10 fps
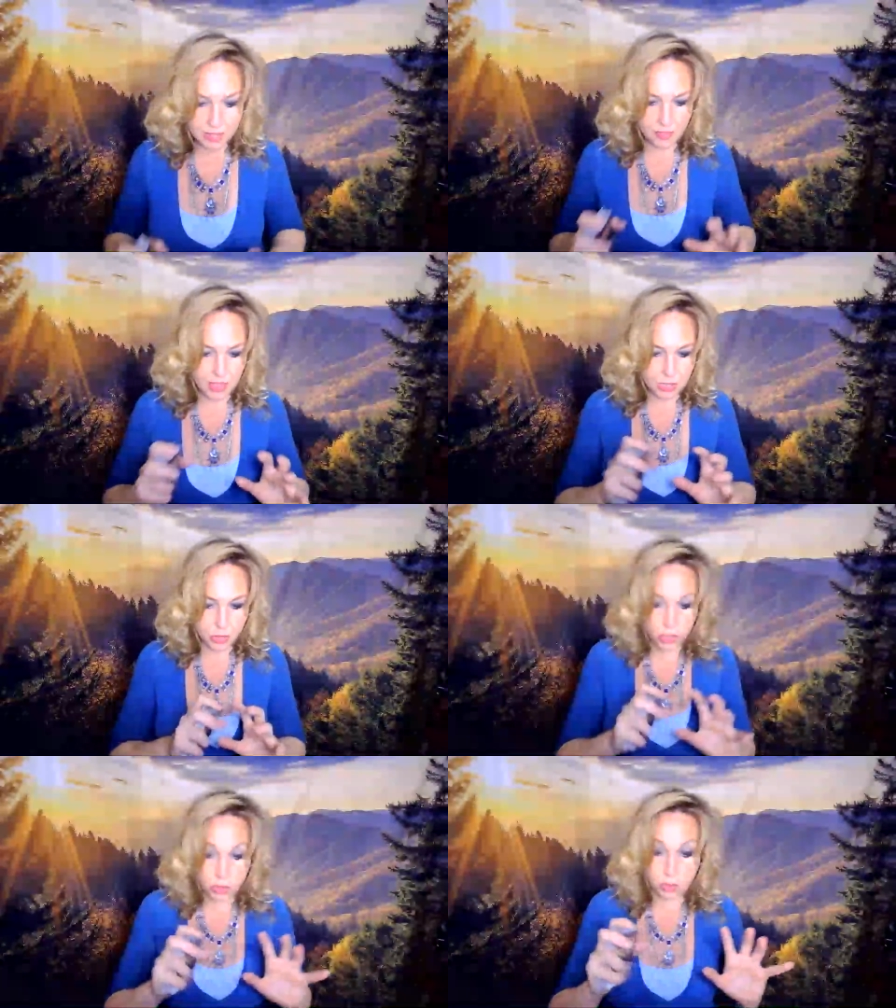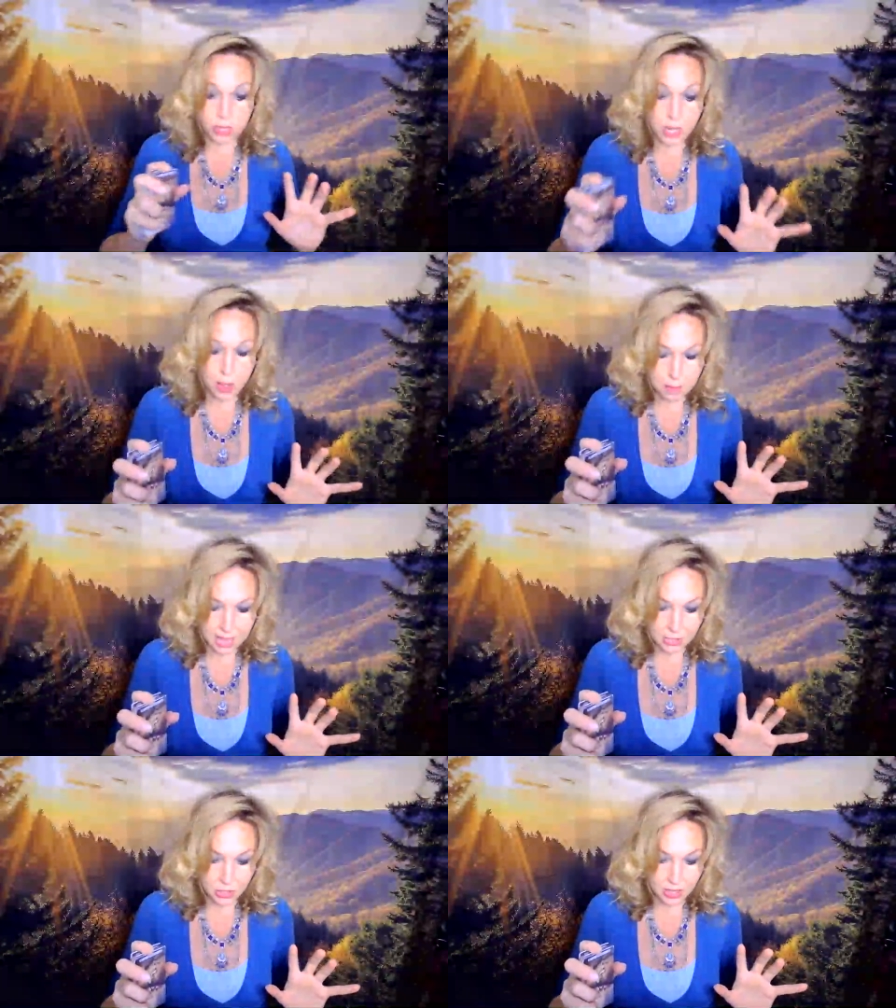that these two would not
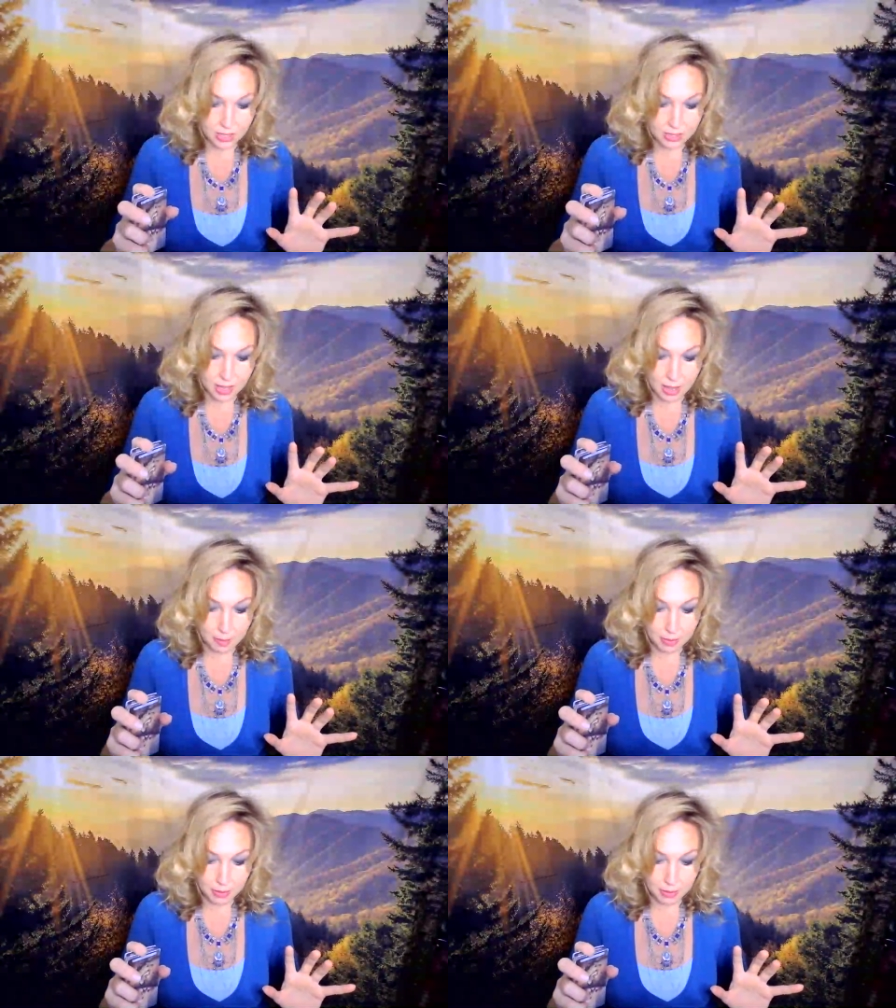patch things up